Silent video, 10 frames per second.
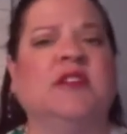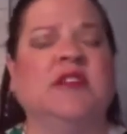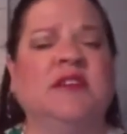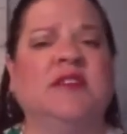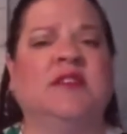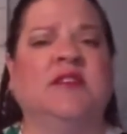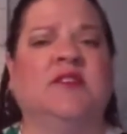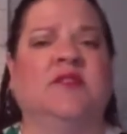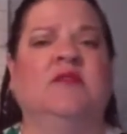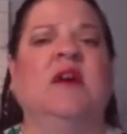It leads
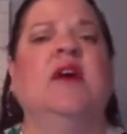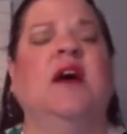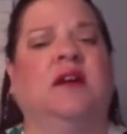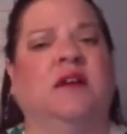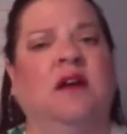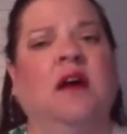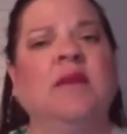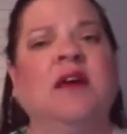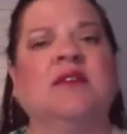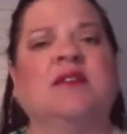into
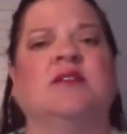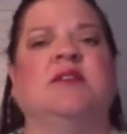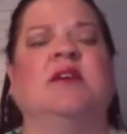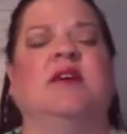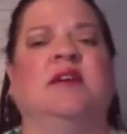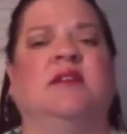economics,